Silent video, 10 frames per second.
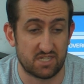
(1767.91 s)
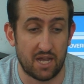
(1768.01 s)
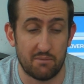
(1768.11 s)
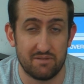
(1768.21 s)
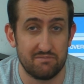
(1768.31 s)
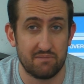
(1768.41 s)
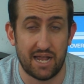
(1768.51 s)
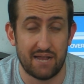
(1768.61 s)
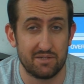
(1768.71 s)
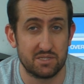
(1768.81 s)
couple of
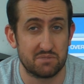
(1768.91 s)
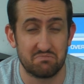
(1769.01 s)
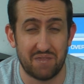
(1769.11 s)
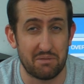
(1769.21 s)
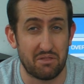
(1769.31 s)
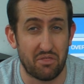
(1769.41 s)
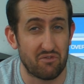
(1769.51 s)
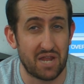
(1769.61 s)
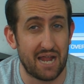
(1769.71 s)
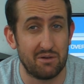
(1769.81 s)
hours, maybe
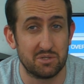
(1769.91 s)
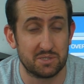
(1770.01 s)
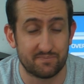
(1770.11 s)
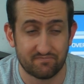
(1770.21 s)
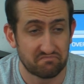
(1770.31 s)
three hours.